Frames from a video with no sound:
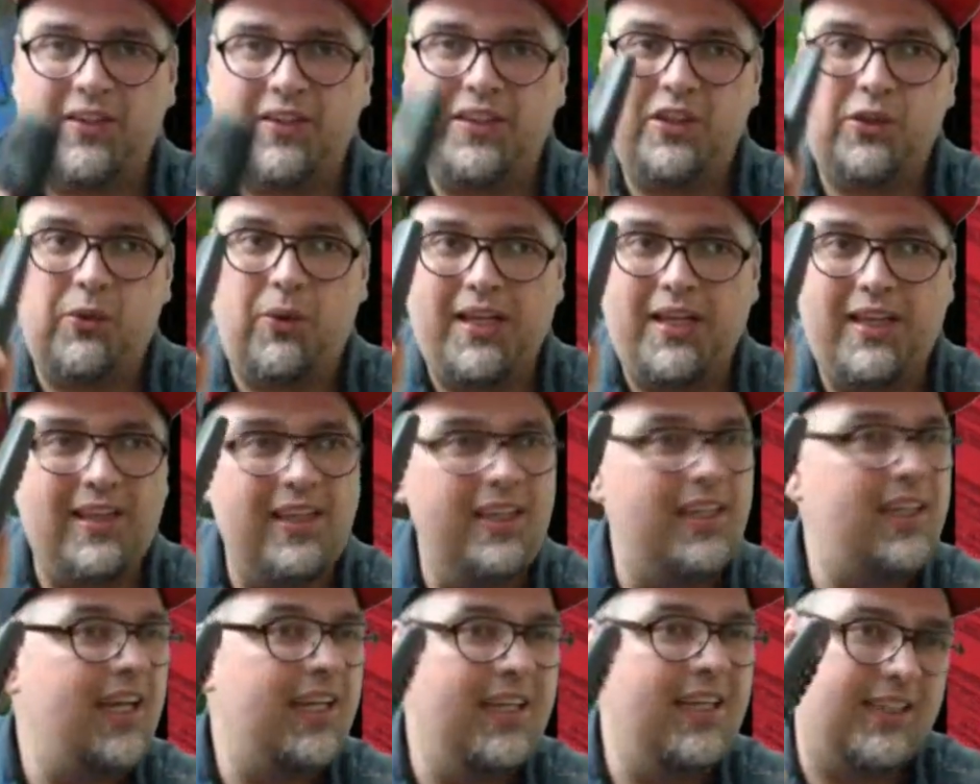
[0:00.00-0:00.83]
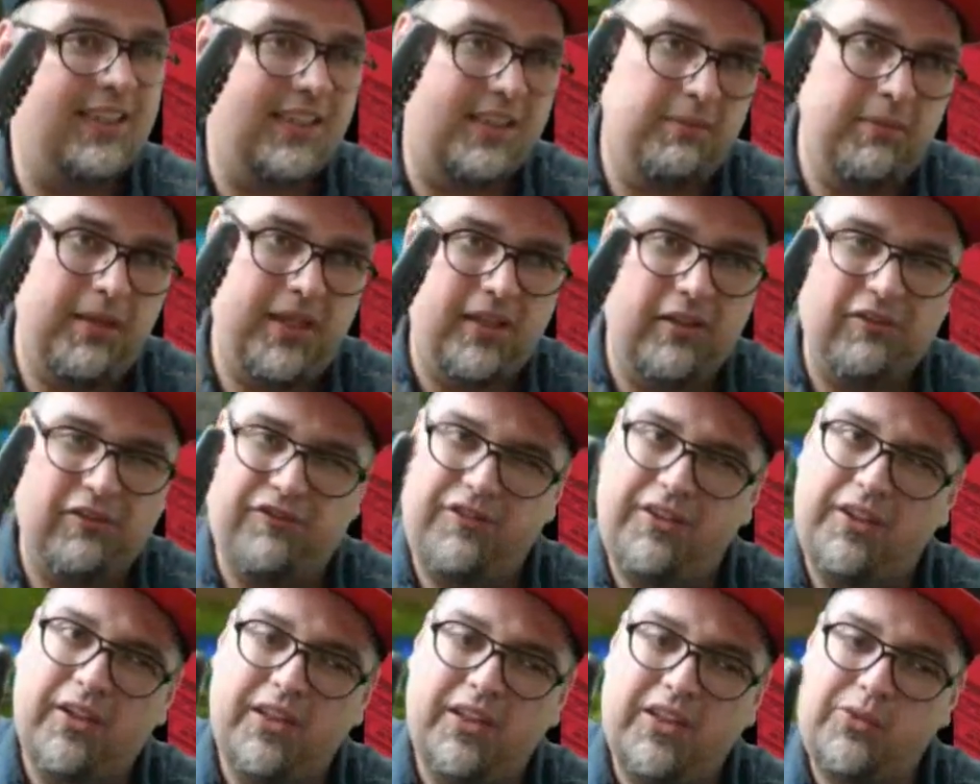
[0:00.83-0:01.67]
so I think I get some
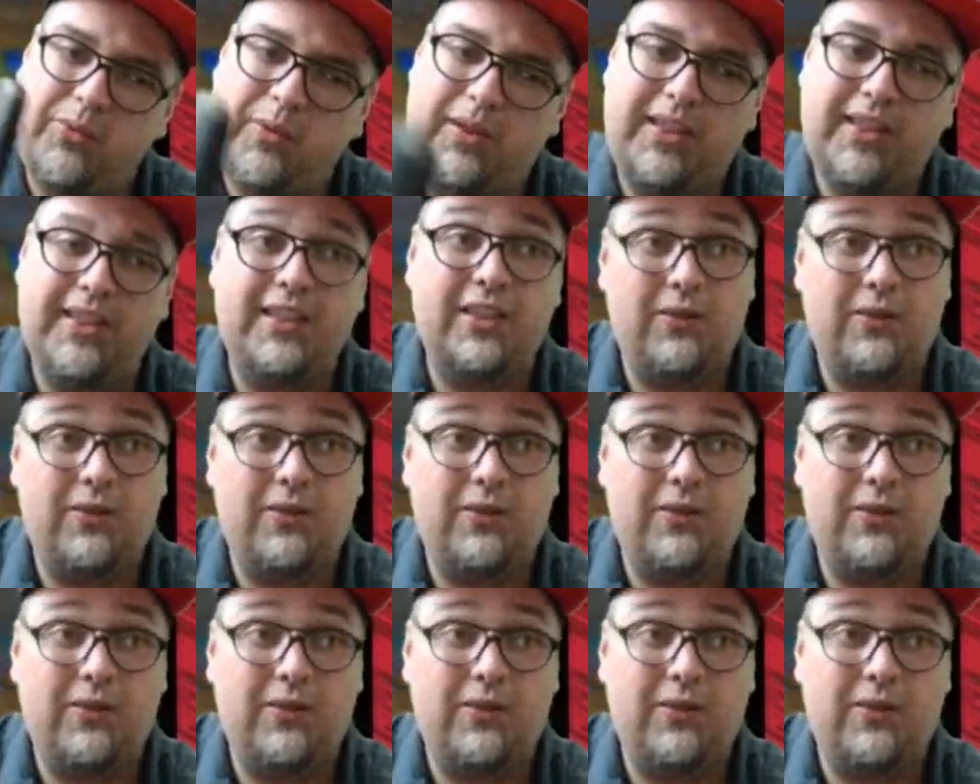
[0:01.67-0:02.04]
interference with this.